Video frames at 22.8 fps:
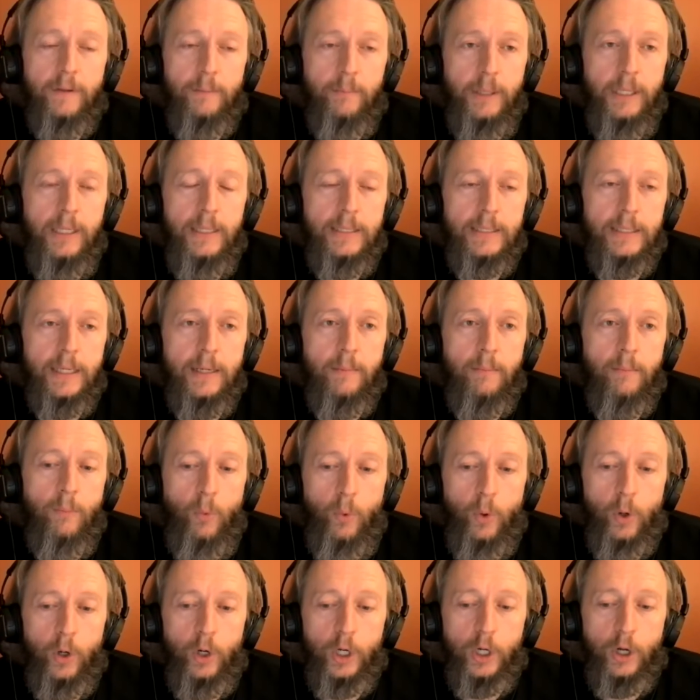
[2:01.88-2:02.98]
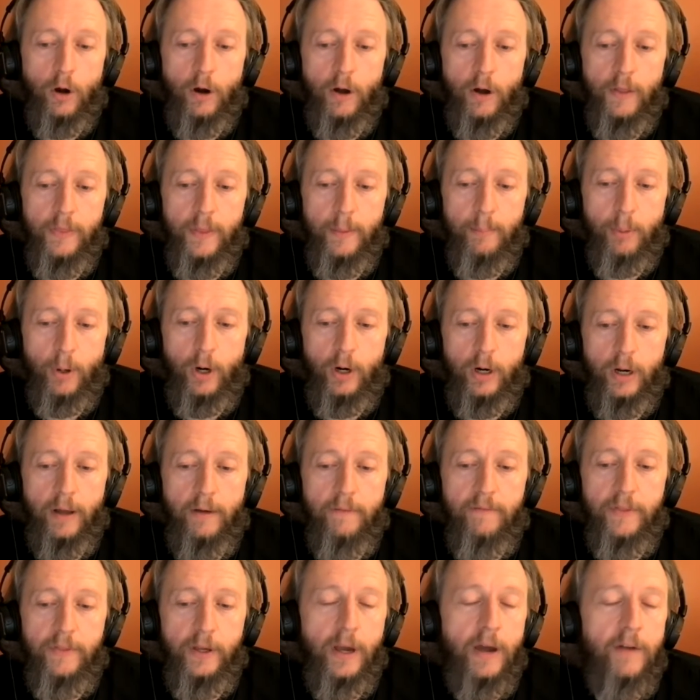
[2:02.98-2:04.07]
to be some work on the part
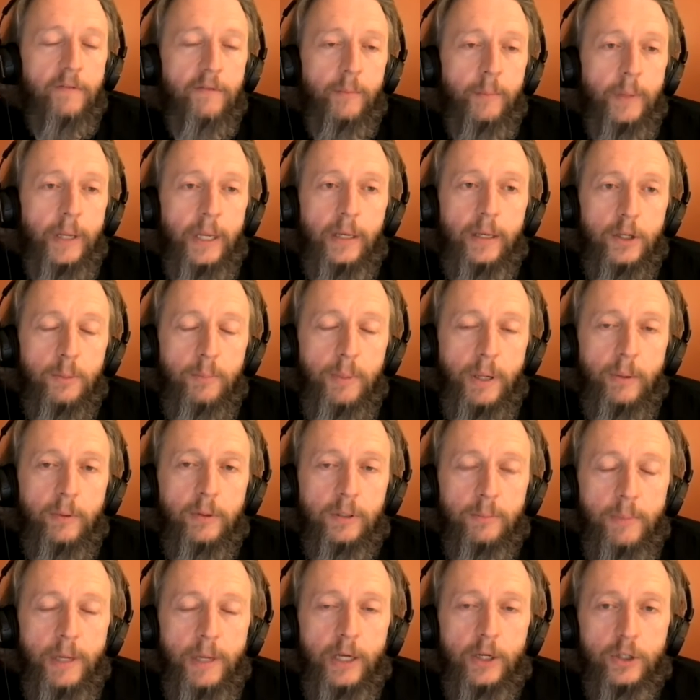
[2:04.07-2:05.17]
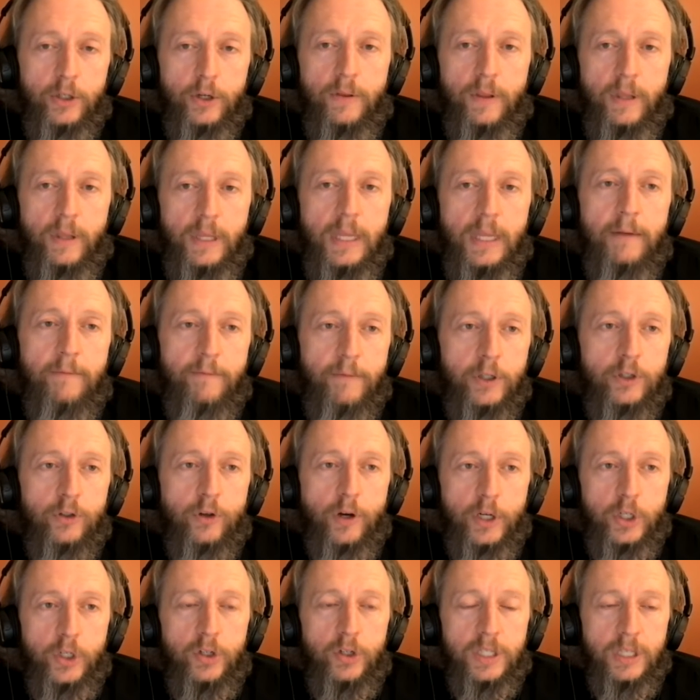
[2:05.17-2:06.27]
of the government to be able to make sure that the
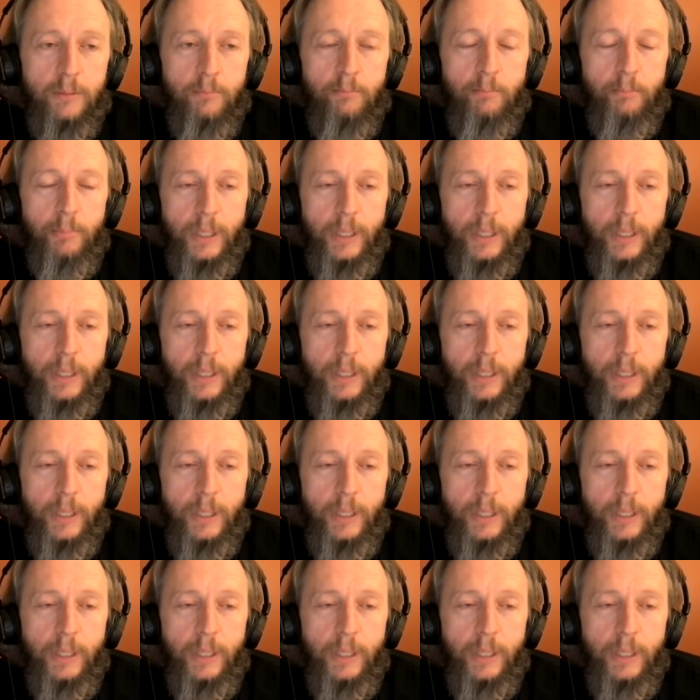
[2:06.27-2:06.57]
infrastructure's in